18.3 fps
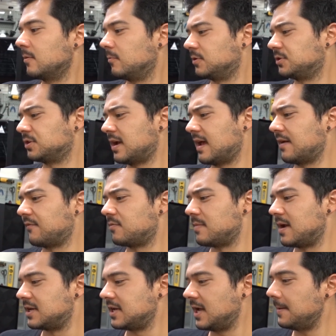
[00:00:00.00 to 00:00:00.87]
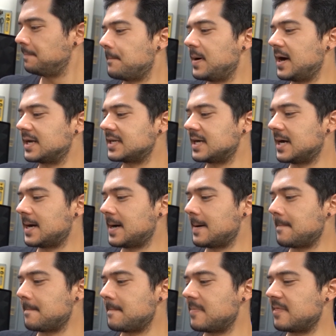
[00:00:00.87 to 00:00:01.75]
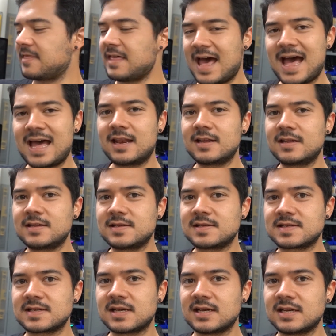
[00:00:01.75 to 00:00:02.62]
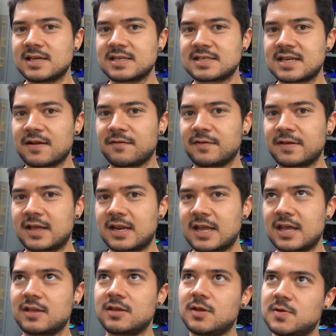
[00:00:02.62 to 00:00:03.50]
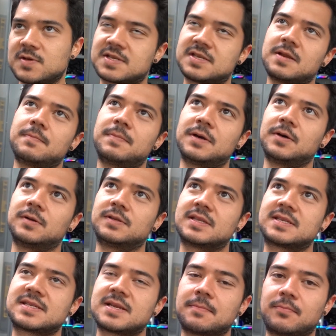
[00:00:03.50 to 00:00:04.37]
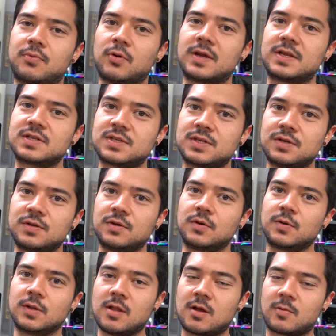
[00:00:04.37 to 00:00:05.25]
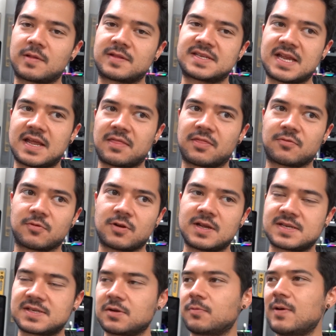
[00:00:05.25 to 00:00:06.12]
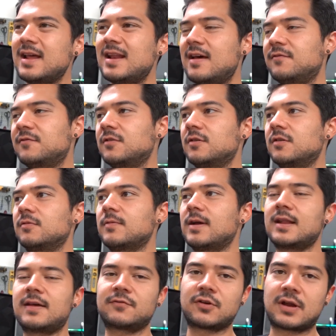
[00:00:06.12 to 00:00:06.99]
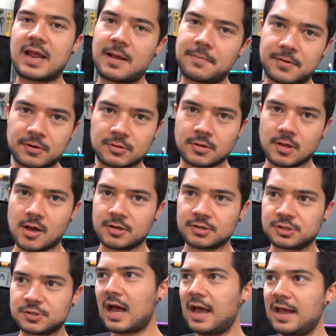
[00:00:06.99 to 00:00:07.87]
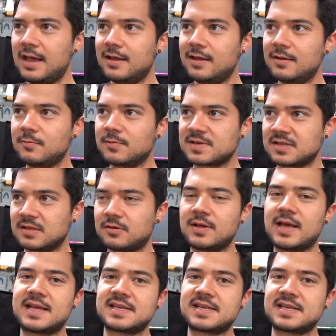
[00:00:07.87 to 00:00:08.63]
which I haven't made yet, but um, that is uh, is definitely going to get used in the build at some point too, along with Zen three. So right after right after Ampere launched, I was a little